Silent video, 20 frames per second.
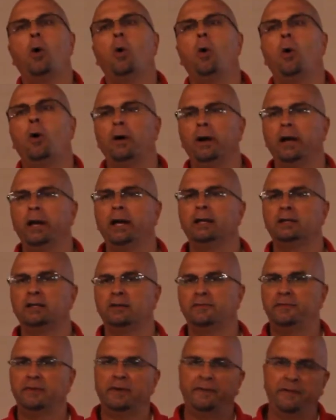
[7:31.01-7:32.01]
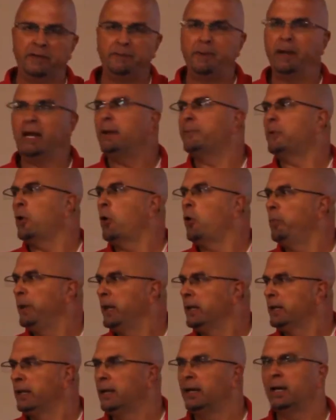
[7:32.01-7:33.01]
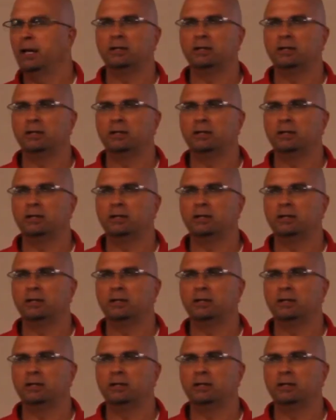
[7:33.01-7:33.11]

Or if it's picking up the whole building,